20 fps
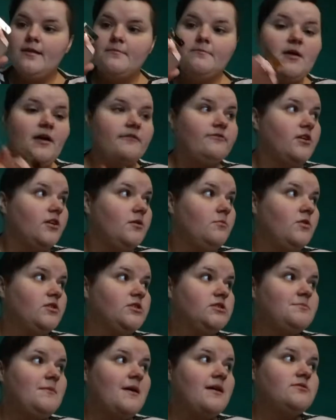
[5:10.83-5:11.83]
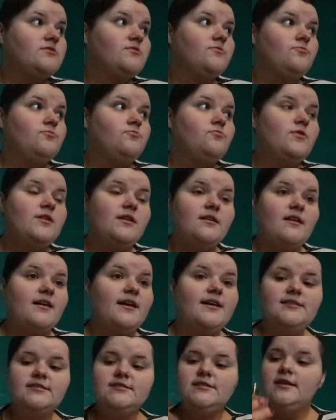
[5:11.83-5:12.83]
perfume, which smells really
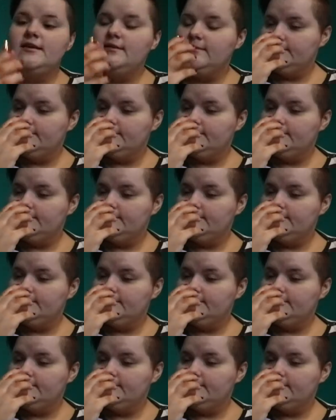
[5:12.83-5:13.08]
nice.